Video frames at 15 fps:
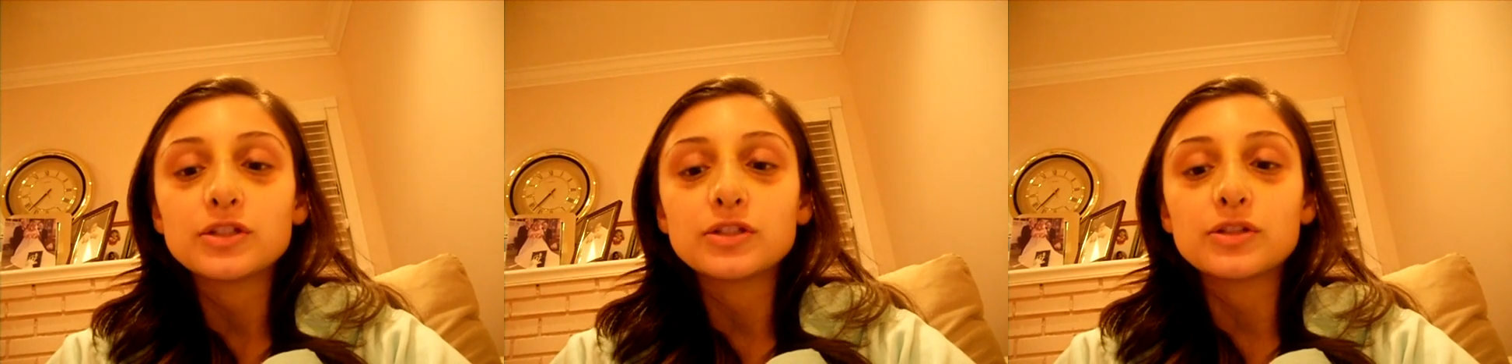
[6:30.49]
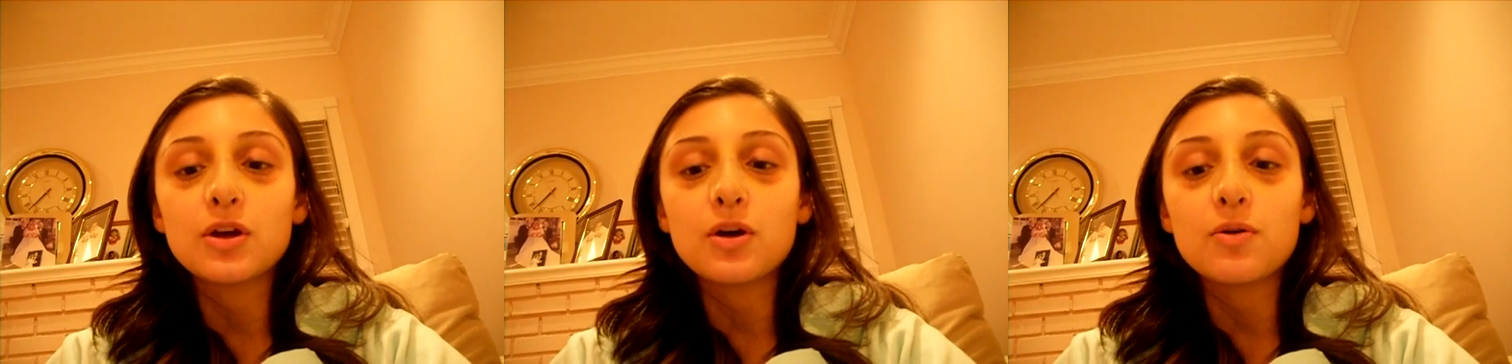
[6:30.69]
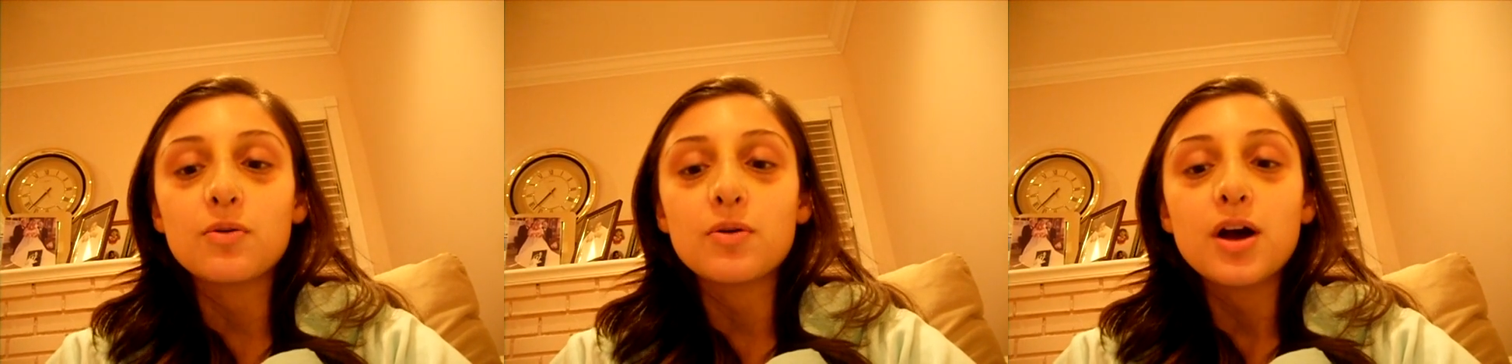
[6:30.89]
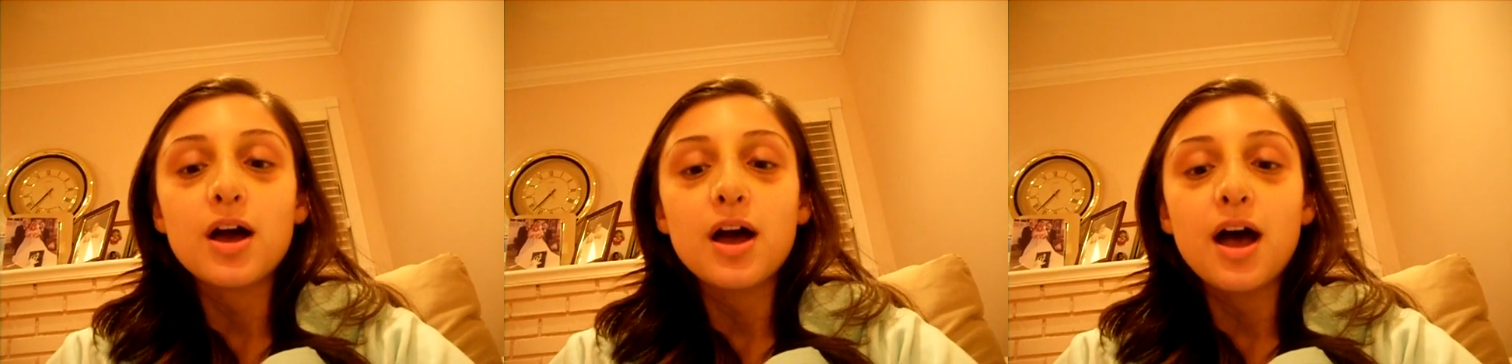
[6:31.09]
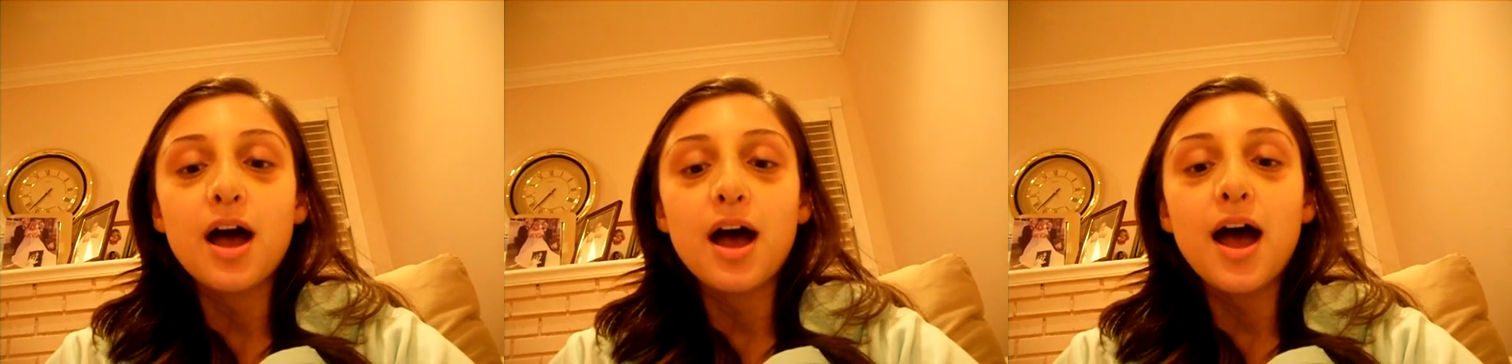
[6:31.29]
So
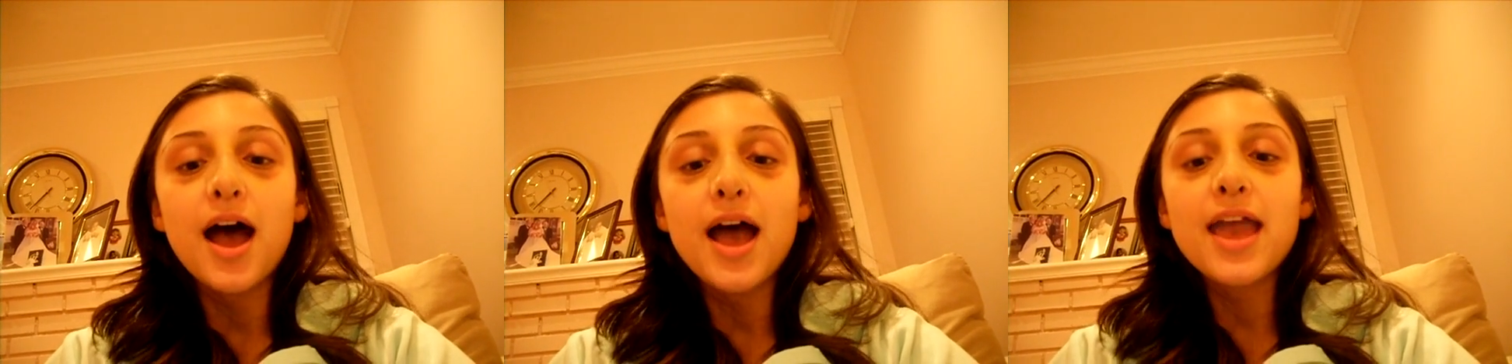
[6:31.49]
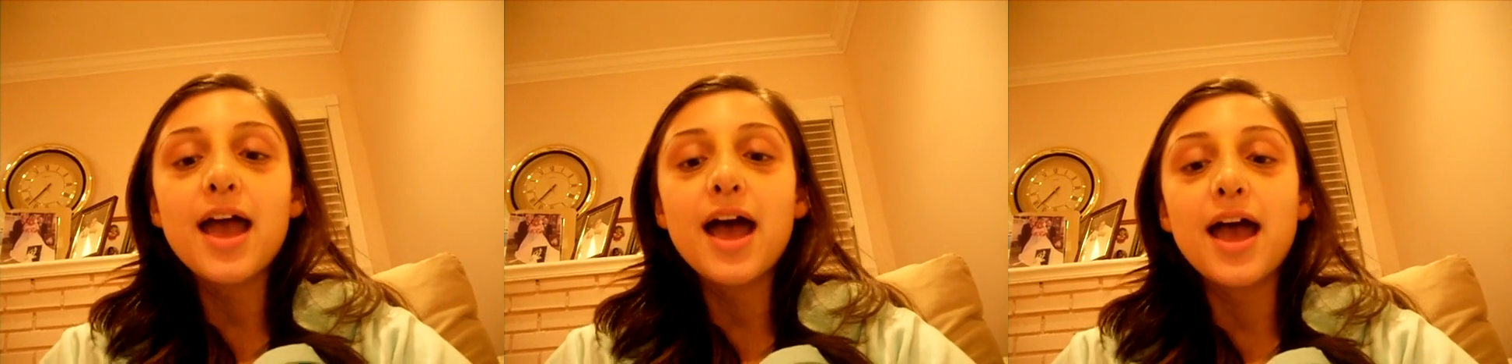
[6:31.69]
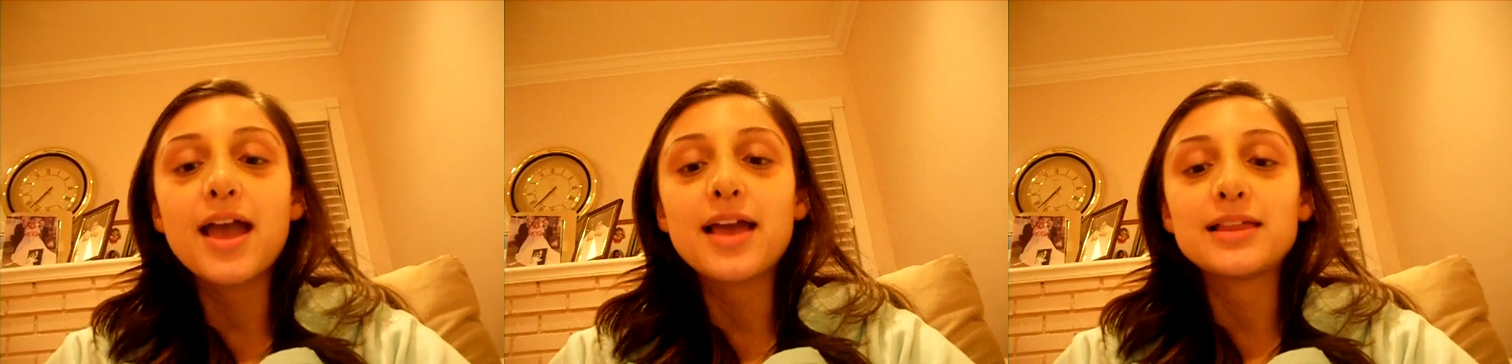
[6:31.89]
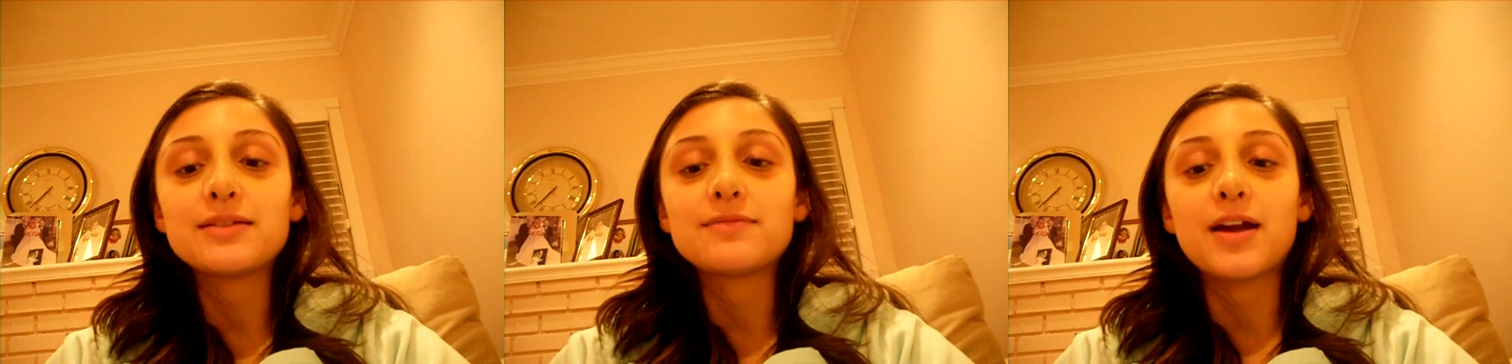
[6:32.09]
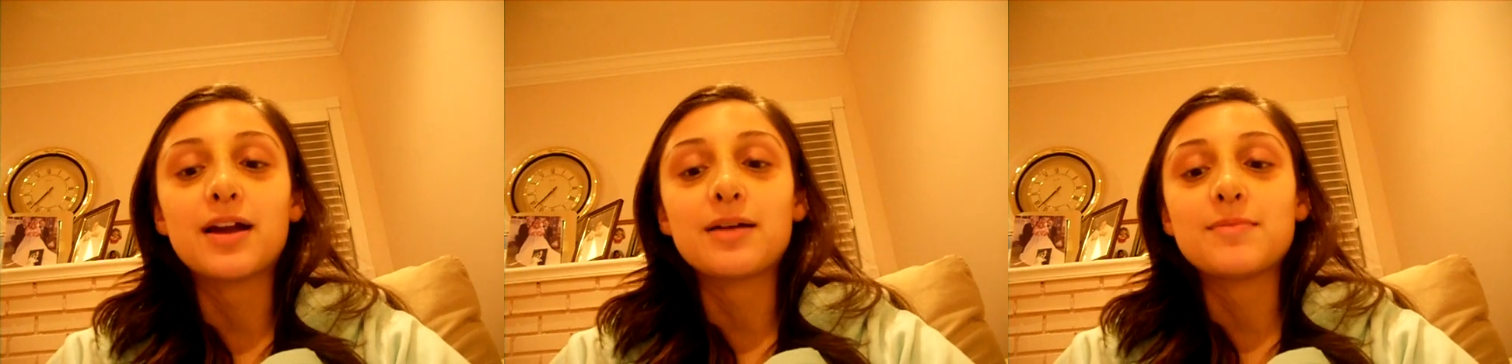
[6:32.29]
I highly
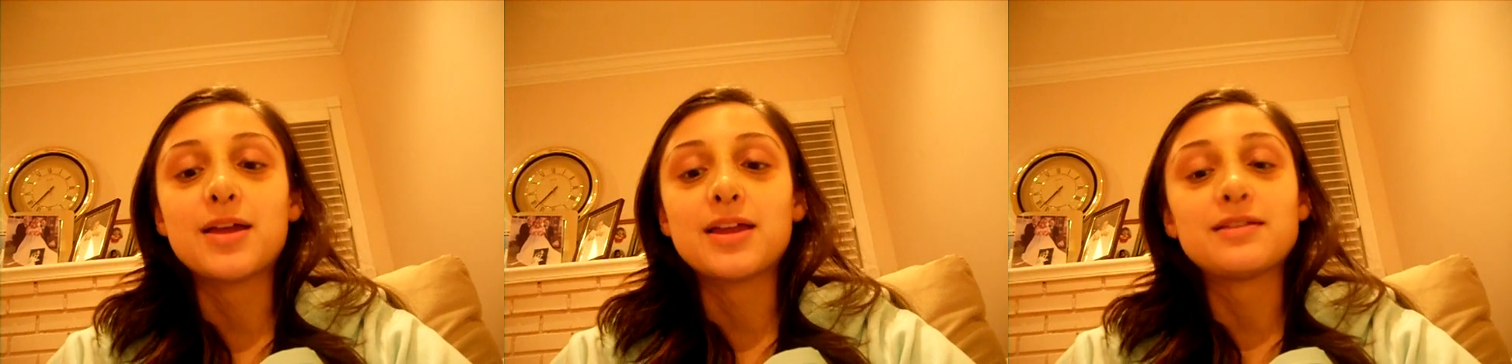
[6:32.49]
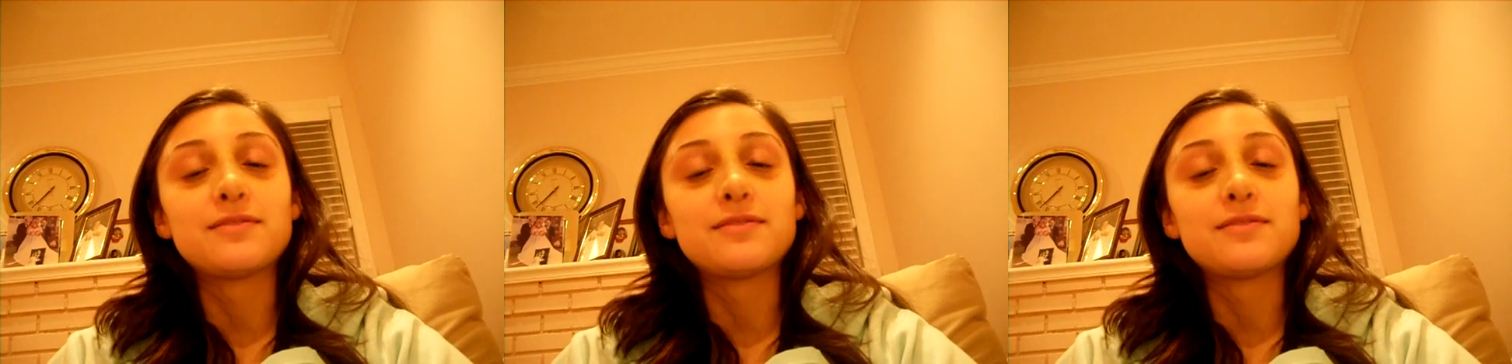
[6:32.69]
recommend,